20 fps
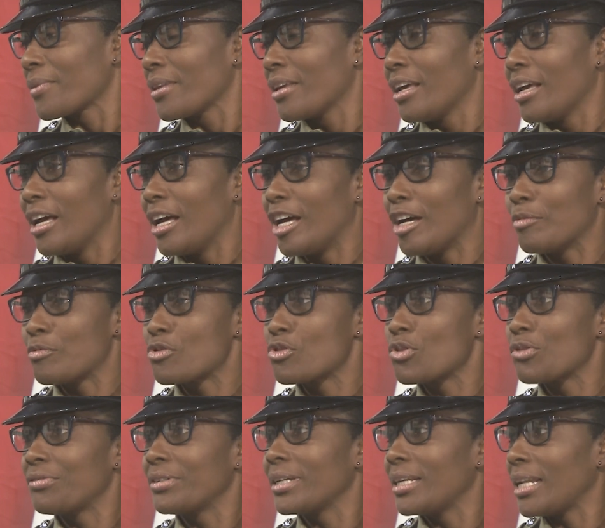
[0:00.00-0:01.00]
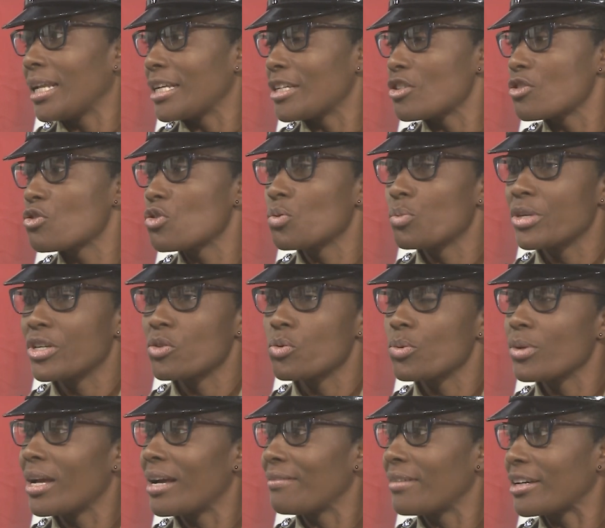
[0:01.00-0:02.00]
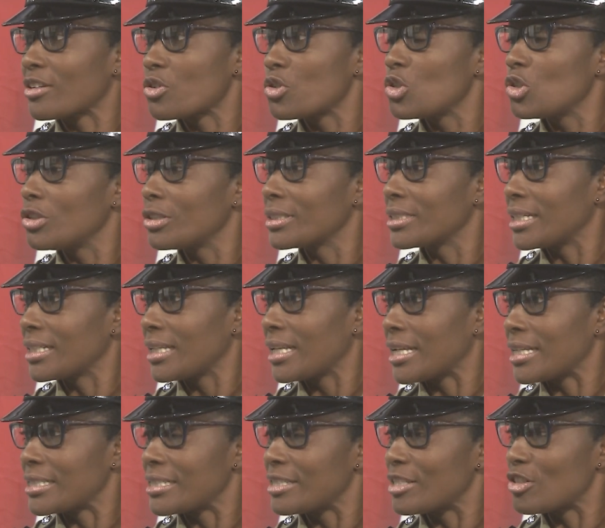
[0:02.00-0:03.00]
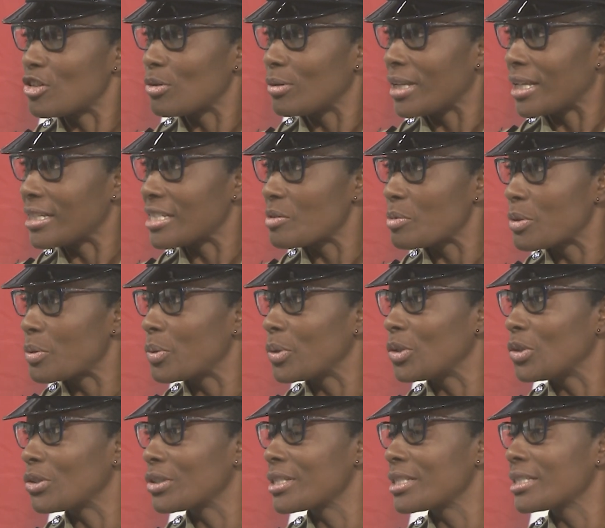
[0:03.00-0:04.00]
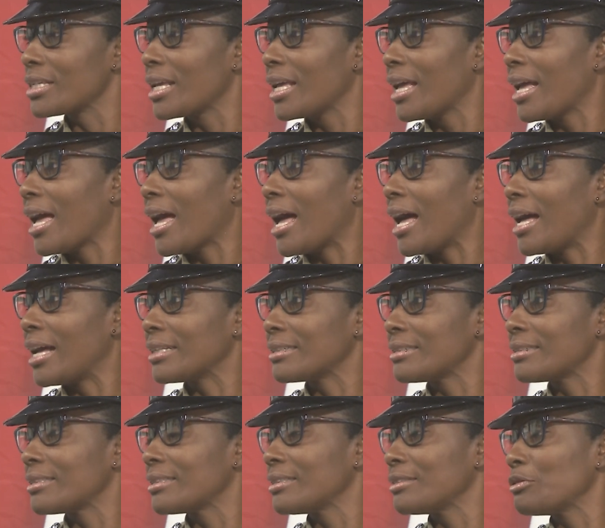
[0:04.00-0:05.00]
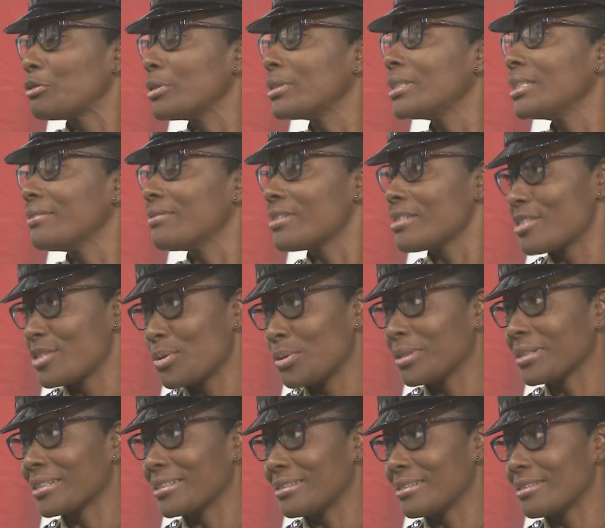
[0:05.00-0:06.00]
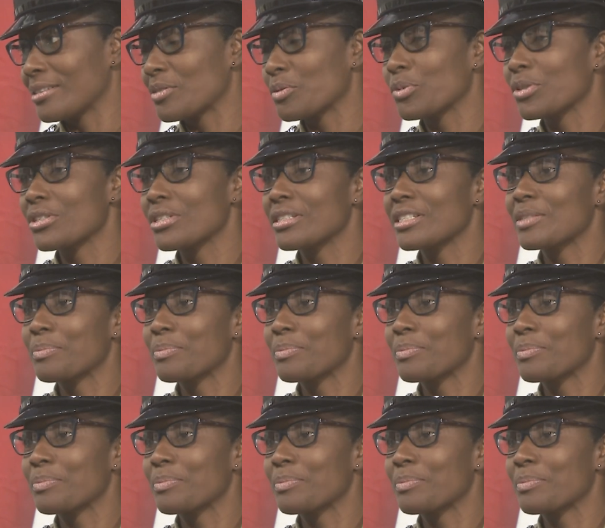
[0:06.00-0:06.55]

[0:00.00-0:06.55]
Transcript: Right. Um, so for the last two weeks, we have actually looked at larceny. So last week we looked at receiving stolen goods, which